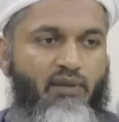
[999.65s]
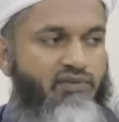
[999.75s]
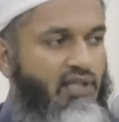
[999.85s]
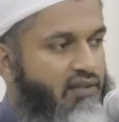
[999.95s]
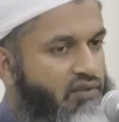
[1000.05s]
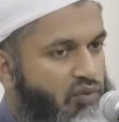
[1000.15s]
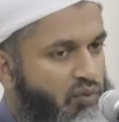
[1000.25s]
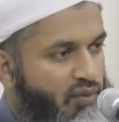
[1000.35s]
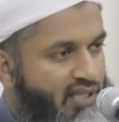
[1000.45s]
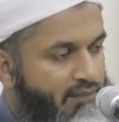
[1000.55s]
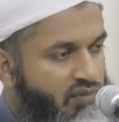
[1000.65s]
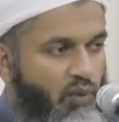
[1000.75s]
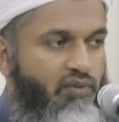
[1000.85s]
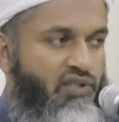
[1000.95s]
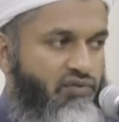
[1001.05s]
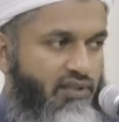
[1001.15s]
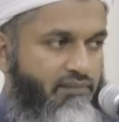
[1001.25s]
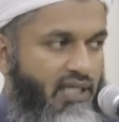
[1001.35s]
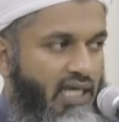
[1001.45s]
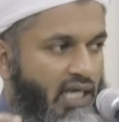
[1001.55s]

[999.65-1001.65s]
It was nothing to do with them knowing the dream.